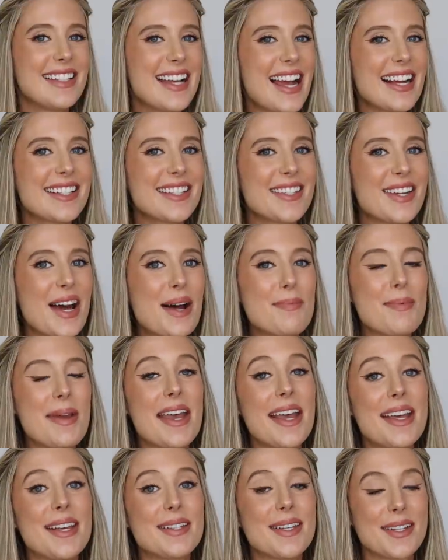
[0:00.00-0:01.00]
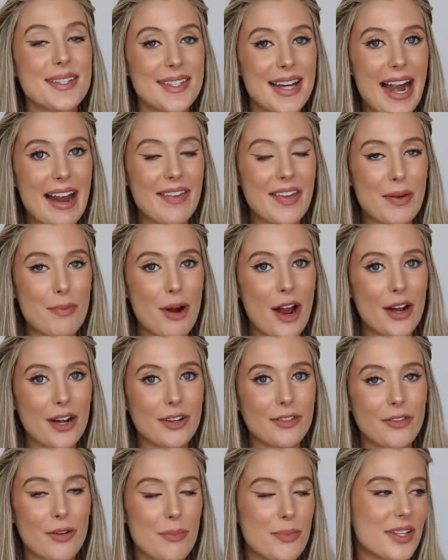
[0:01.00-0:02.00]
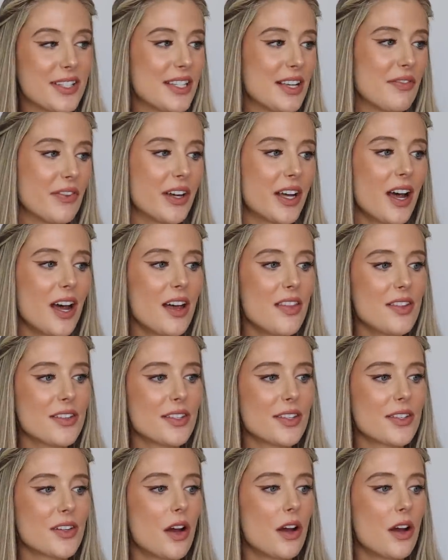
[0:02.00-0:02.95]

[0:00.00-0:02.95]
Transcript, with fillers: Next up is a styling product from Pacifica. This is